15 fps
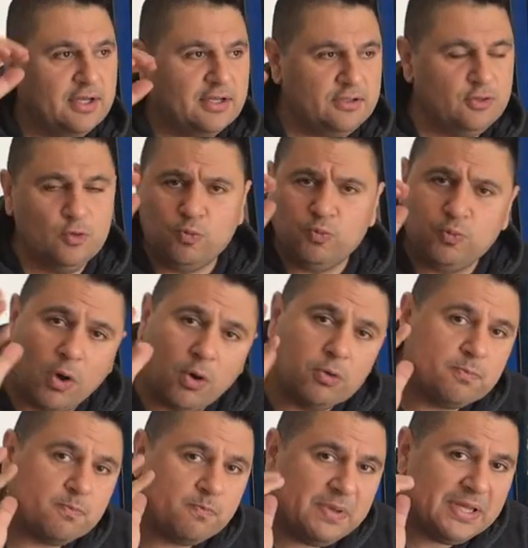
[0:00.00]
You
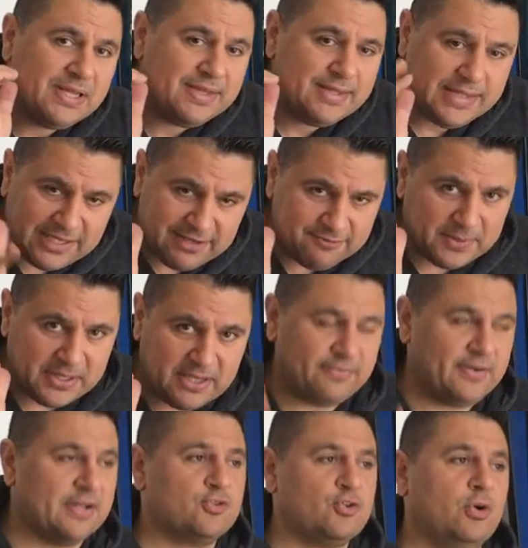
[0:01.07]
won't believe me if
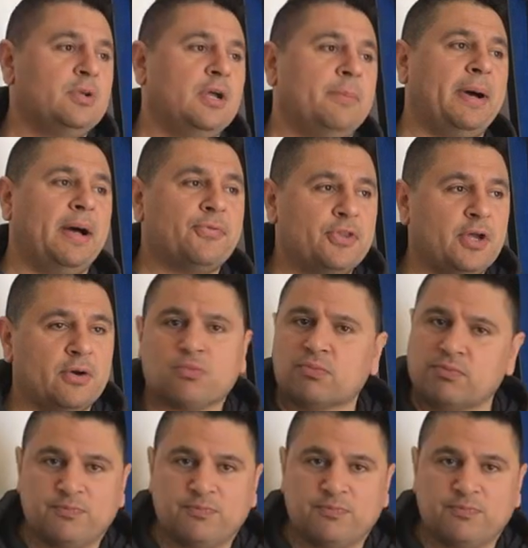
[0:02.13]
I told you about their